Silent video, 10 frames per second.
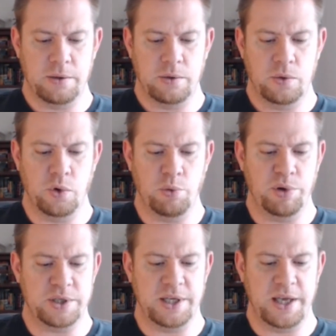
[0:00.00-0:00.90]
cool
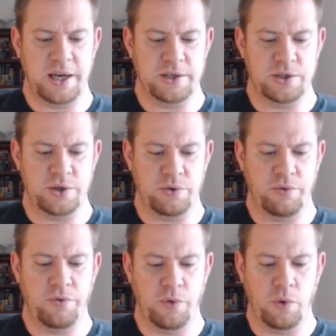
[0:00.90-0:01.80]
book to get into
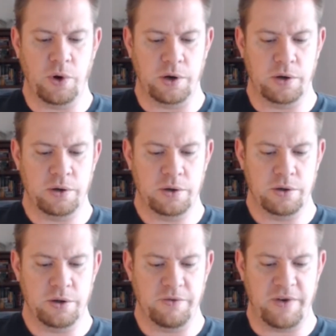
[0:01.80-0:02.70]
for
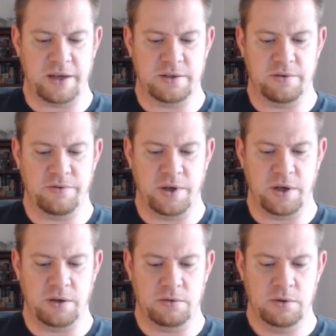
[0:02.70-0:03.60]
the fact of
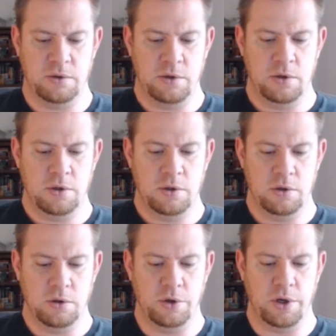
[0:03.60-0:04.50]

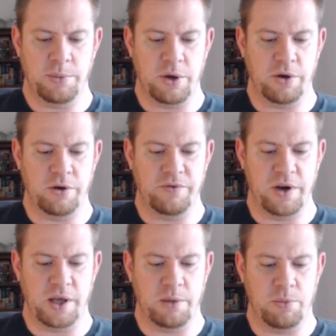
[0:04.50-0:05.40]
learning about Kurt
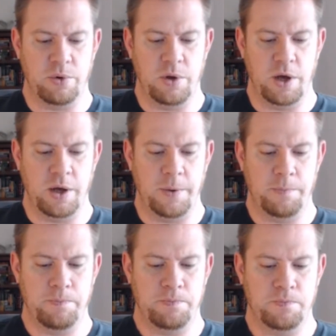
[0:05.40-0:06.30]
Vonnegut a
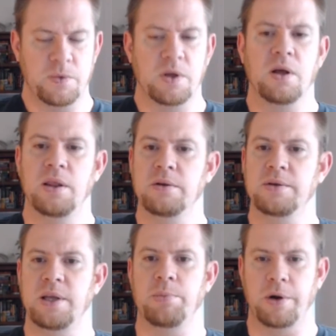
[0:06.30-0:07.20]
little
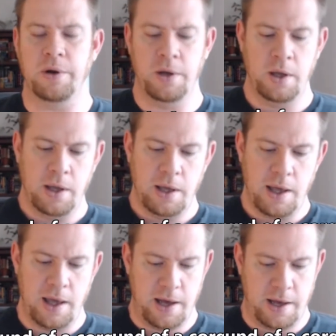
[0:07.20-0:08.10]
deeper.
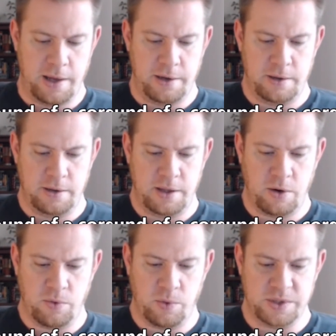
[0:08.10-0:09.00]
And
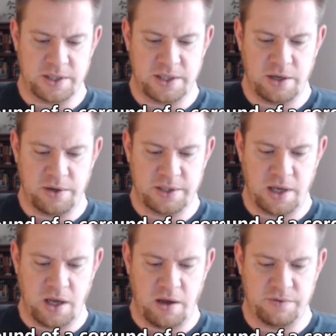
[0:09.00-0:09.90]
there was a series
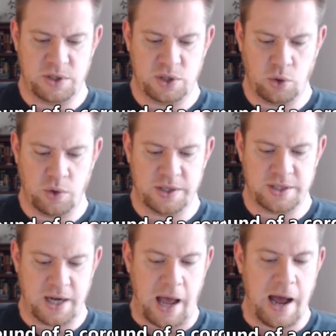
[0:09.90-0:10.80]
of stories
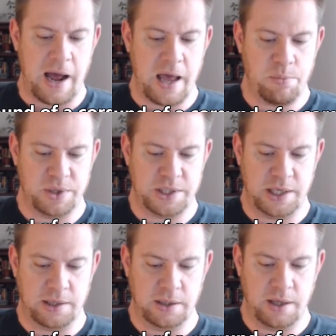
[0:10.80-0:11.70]
that I
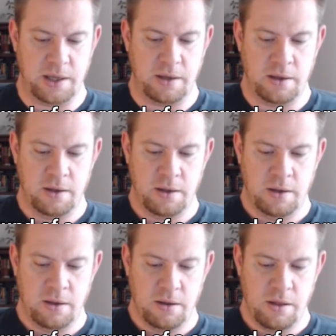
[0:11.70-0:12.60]
particularly
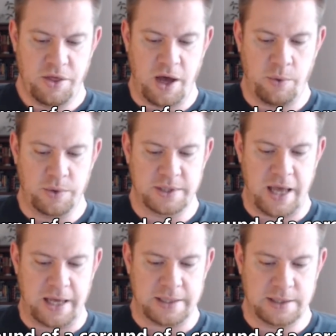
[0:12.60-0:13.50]
thought was
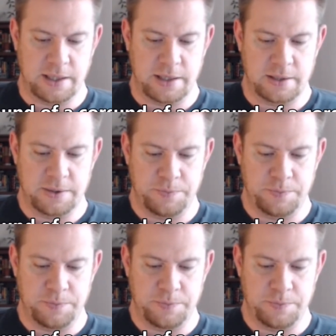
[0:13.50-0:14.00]
excellent.